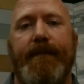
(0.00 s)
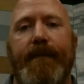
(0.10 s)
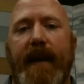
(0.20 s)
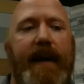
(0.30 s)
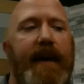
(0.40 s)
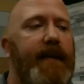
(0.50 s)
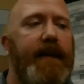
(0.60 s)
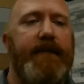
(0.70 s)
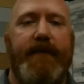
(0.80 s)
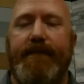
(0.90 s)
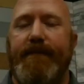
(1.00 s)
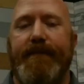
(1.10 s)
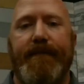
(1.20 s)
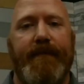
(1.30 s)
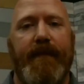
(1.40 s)
I can't leave.
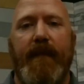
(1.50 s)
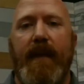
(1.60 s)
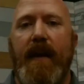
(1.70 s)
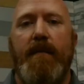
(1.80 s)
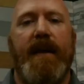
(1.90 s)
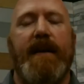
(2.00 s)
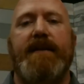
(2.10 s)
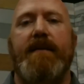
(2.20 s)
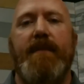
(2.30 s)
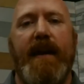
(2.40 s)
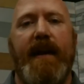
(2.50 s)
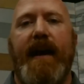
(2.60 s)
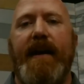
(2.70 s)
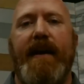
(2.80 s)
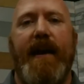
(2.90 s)
Because the minute
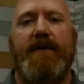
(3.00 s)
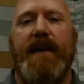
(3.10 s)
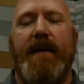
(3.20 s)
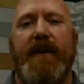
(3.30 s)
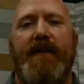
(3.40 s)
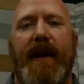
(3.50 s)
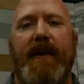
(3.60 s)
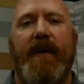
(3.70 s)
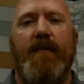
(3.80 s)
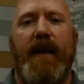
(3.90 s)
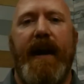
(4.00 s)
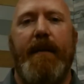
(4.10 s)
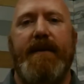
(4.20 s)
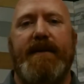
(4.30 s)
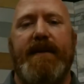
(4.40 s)
I announce I'm retiring, what
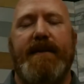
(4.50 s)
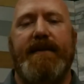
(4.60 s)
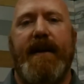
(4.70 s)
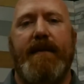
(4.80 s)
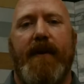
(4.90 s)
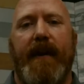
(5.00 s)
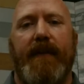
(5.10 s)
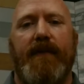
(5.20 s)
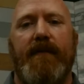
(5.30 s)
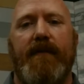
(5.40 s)
happens to the stock price?